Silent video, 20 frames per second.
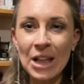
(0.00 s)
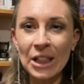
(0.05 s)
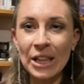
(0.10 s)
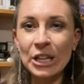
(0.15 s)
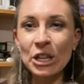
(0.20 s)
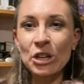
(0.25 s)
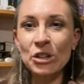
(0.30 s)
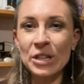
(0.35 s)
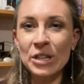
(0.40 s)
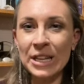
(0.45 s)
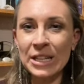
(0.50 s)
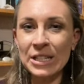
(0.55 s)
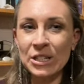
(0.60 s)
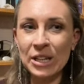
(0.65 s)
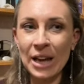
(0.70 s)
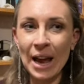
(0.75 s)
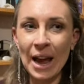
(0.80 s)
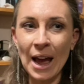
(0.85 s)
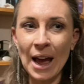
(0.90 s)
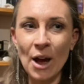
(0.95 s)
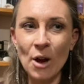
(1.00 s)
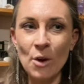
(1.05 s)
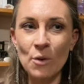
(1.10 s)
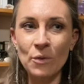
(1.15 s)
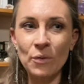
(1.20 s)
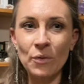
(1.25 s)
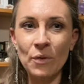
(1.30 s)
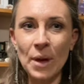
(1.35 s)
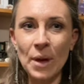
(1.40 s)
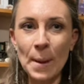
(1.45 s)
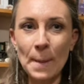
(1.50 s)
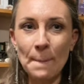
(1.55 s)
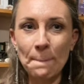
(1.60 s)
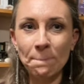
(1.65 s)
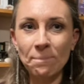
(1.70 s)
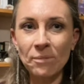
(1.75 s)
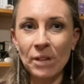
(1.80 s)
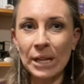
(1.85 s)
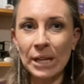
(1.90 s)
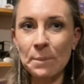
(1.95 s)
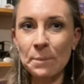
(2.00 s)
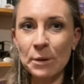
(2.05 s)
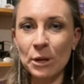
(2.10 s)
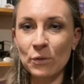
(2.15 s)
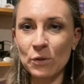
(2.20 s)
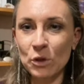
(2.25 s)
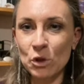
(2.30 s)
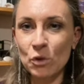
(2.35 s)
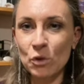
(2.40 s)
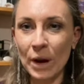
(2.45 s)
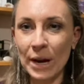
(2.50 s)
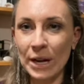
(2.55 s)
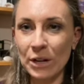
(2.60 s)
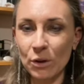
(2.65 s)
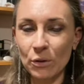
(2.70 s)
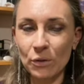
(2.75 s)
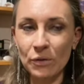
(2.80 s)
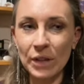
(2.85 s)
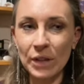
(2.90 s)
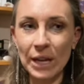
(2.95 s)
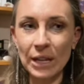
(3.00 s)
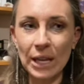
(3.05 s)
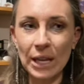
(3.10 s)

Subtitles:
like you need to have like a bit of a trade-off there.